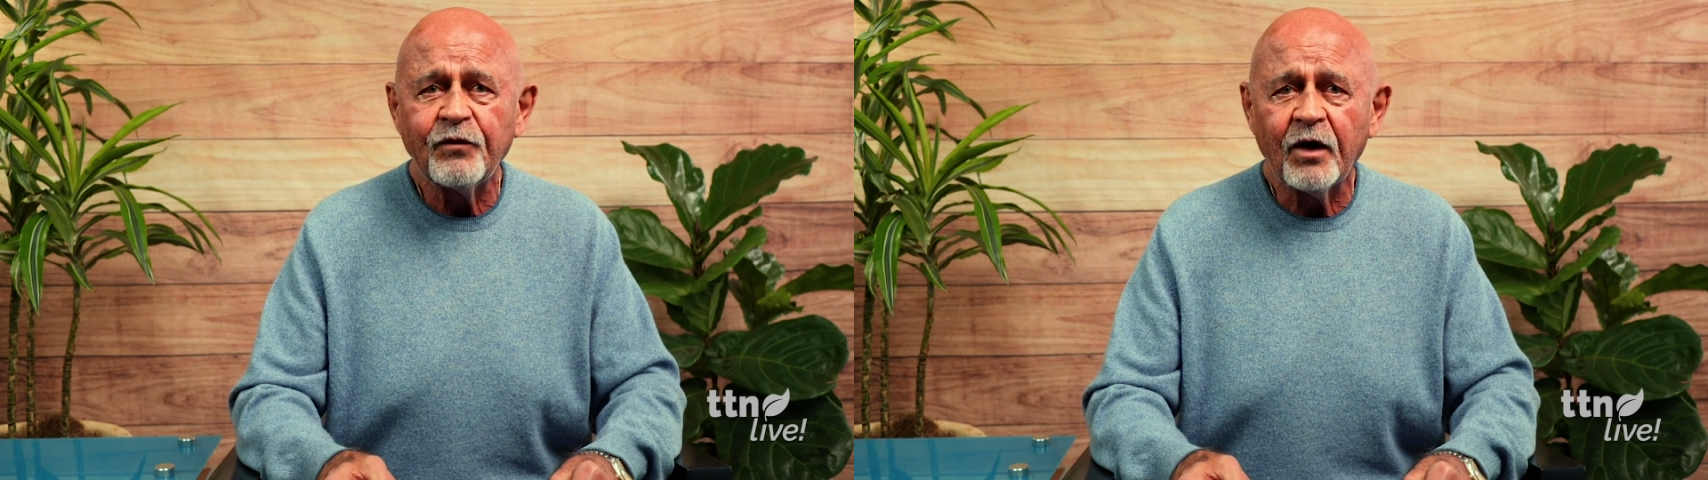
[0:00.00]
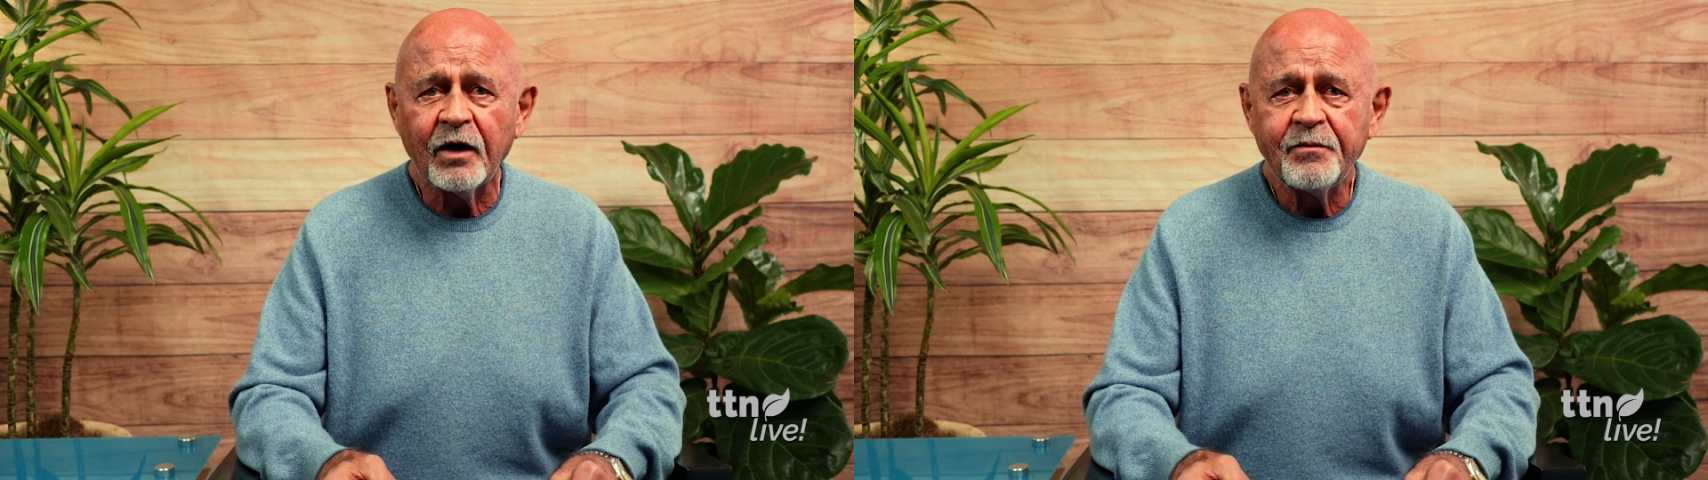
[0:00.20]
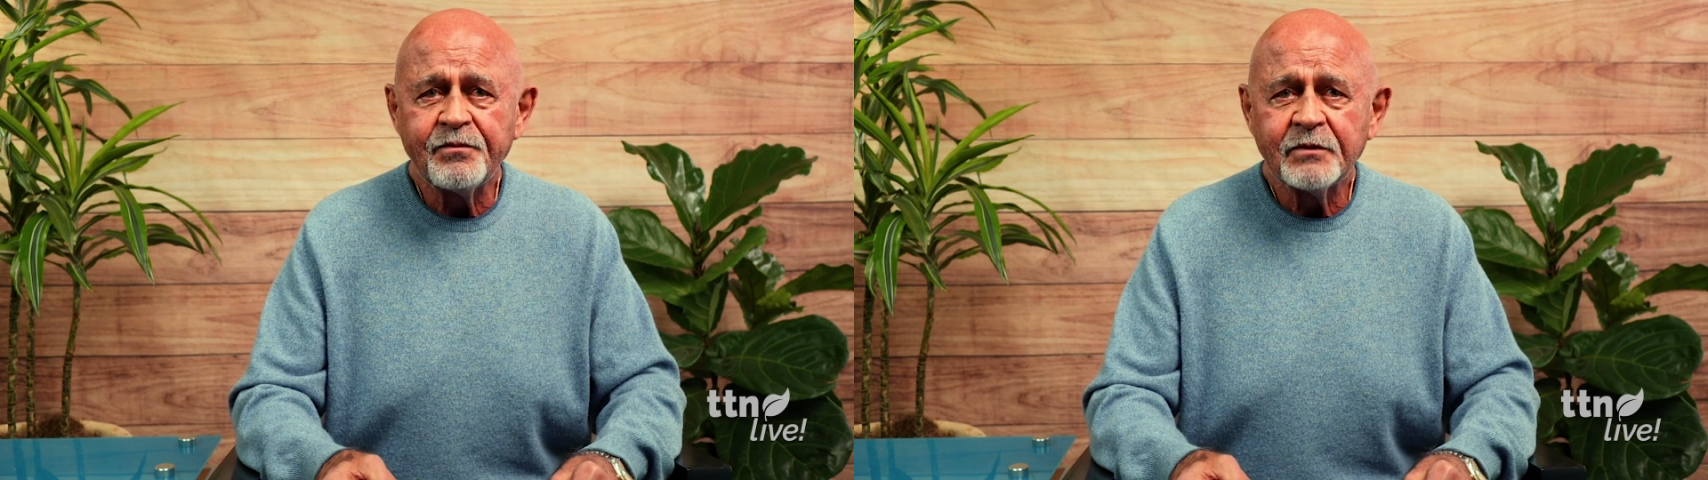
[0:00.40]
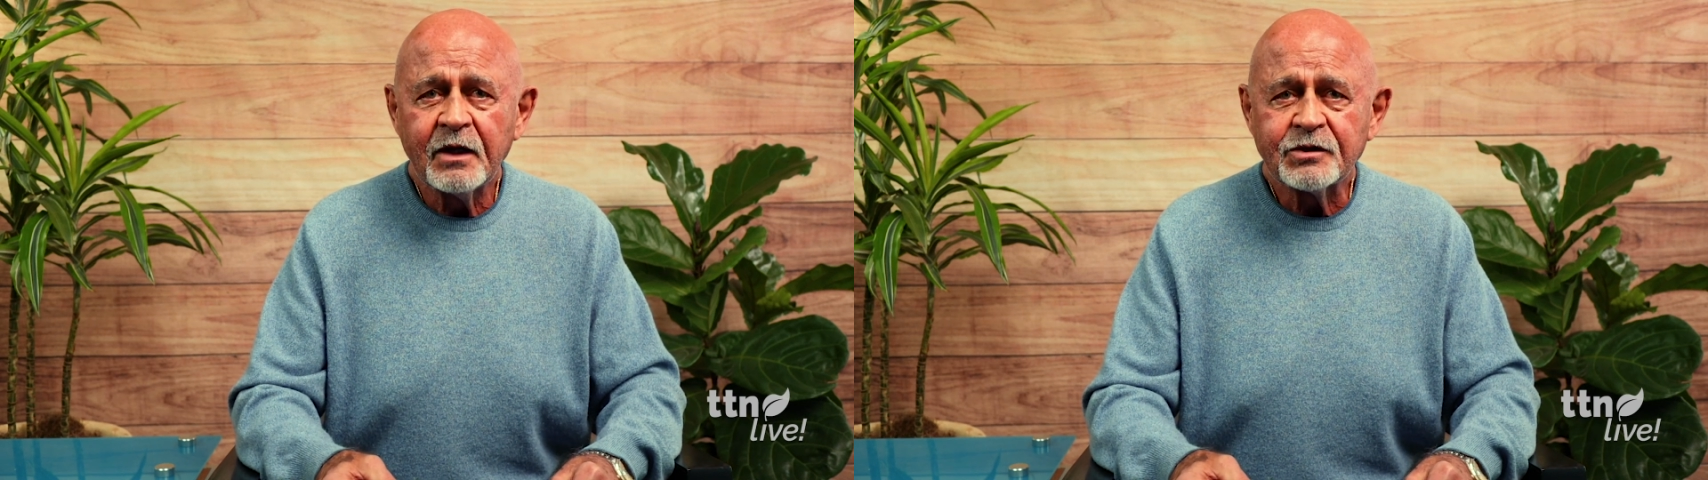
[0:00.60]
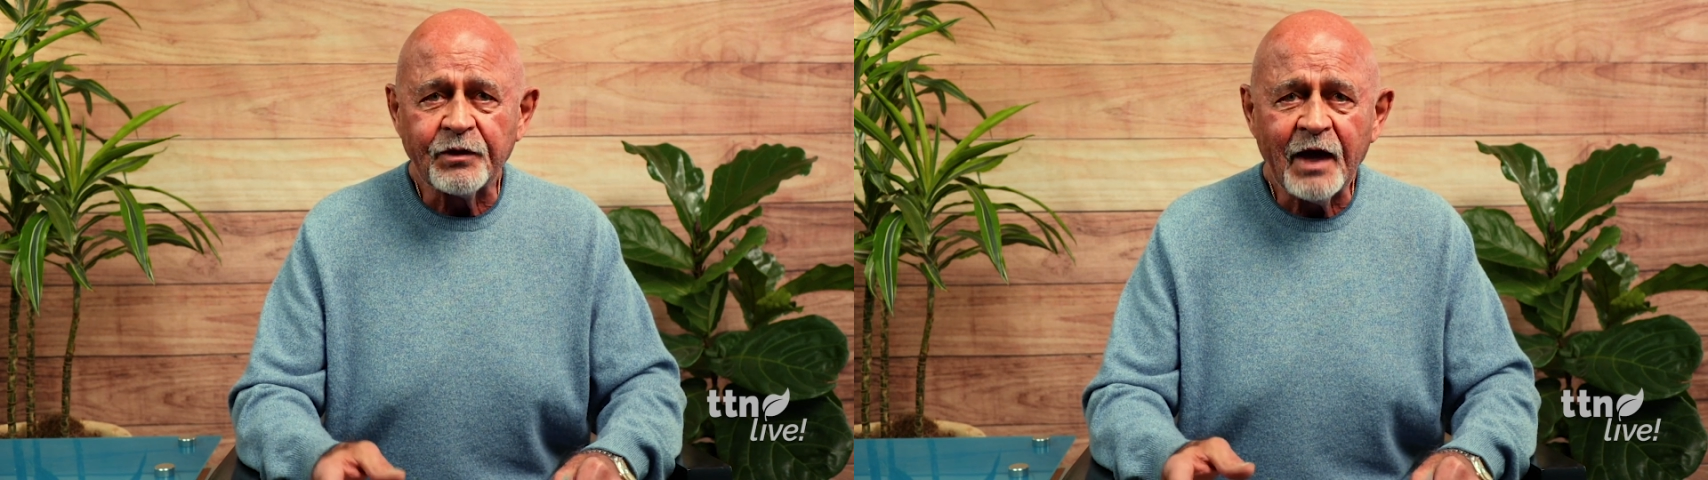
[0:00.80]
for.
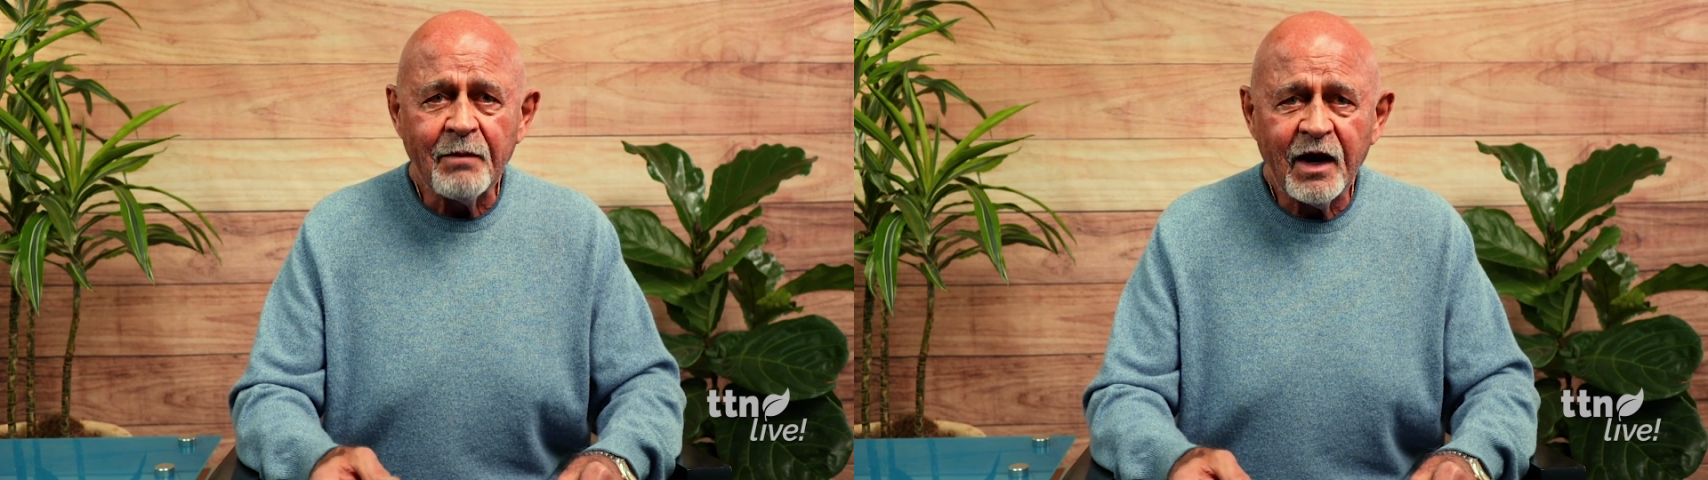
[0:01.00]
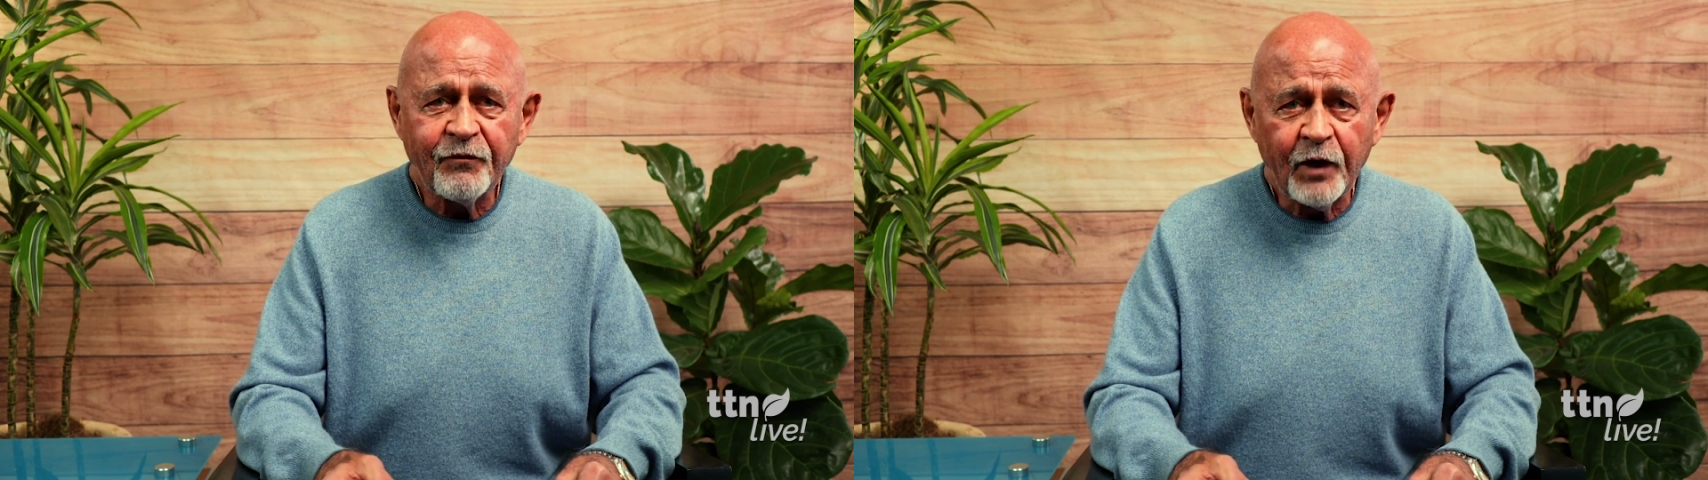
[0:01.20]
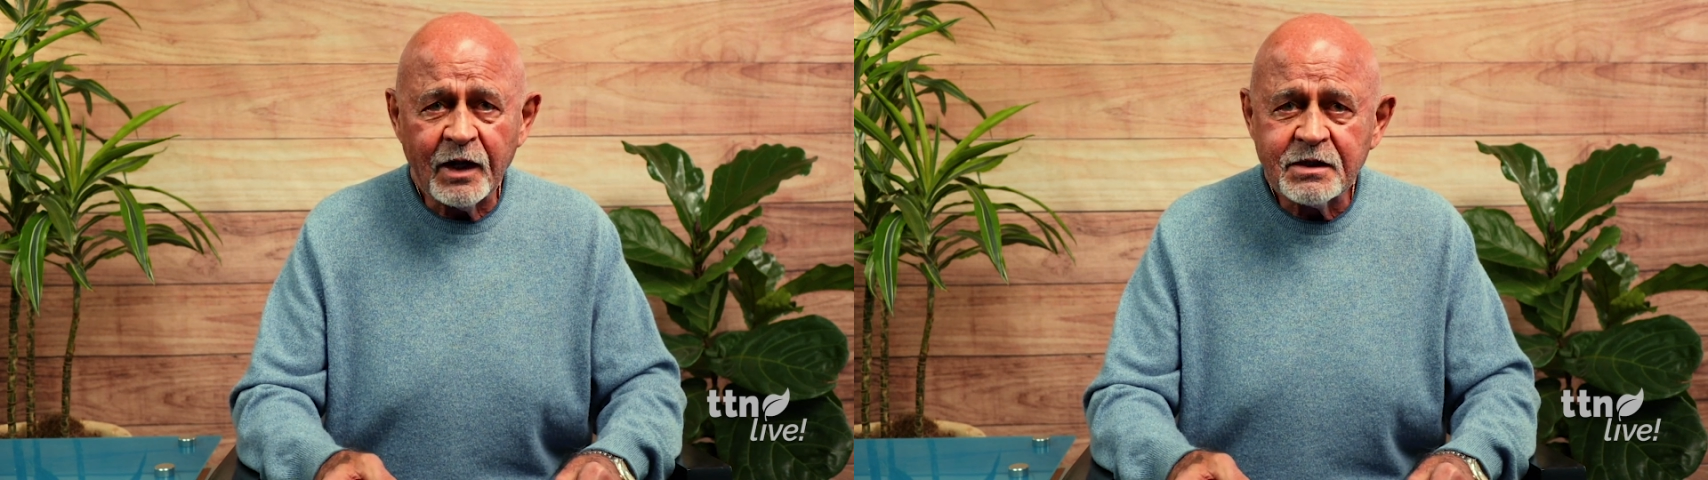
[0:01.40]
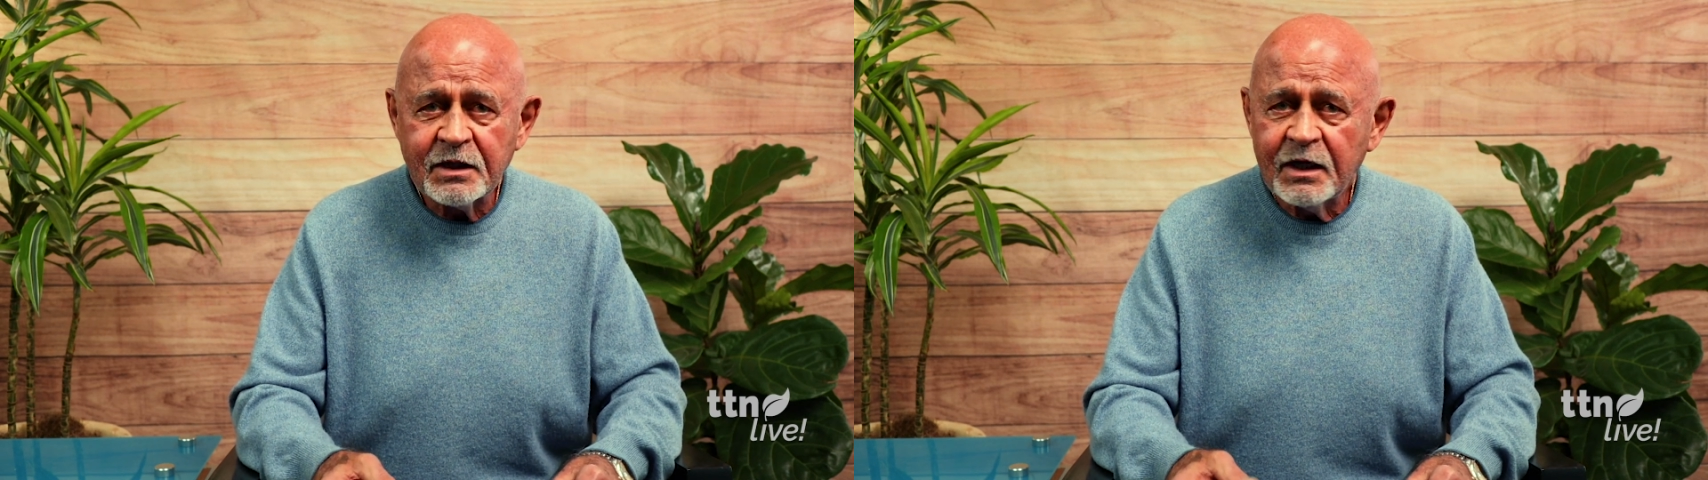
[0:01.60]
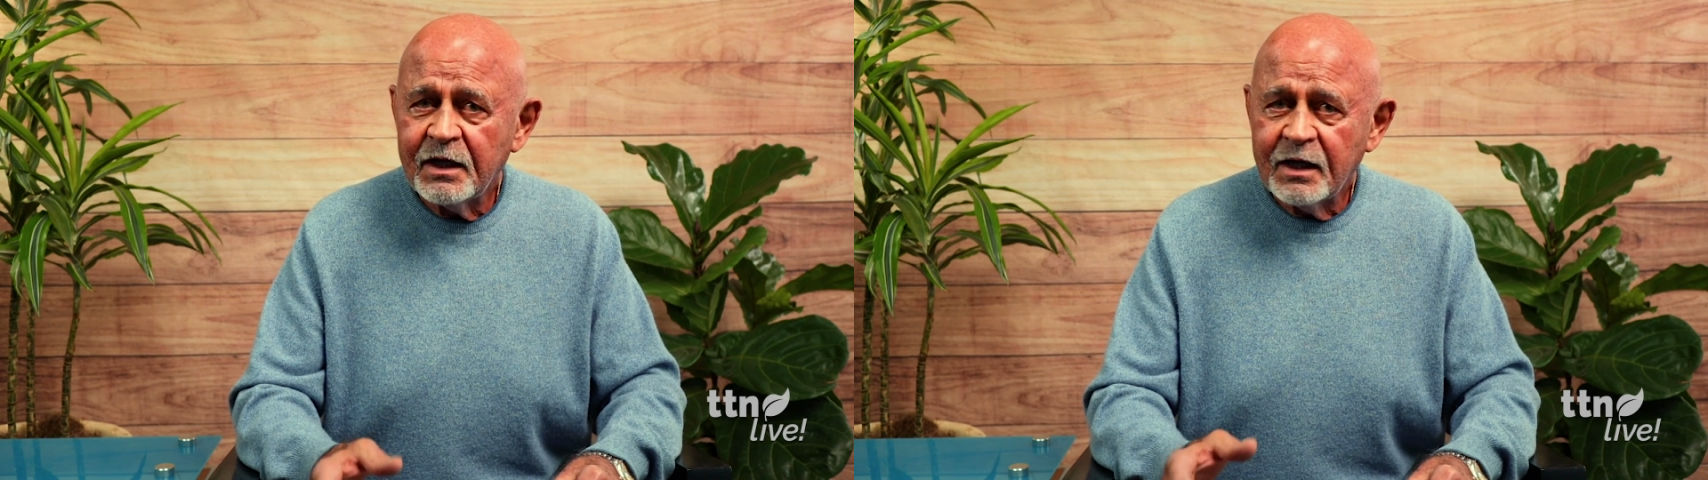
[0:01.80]
So that, my friends,